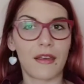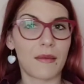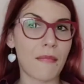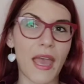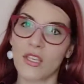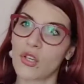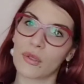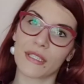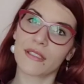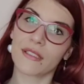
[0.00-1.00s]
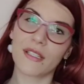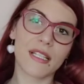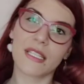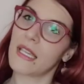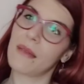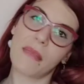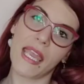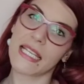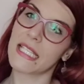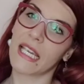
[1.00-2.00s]
immaculate. It's
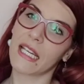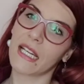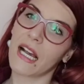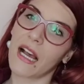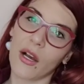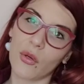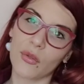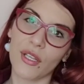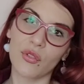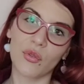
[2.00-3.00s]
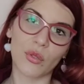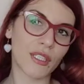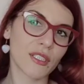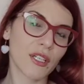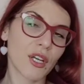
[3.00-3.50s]
amazing how they do it.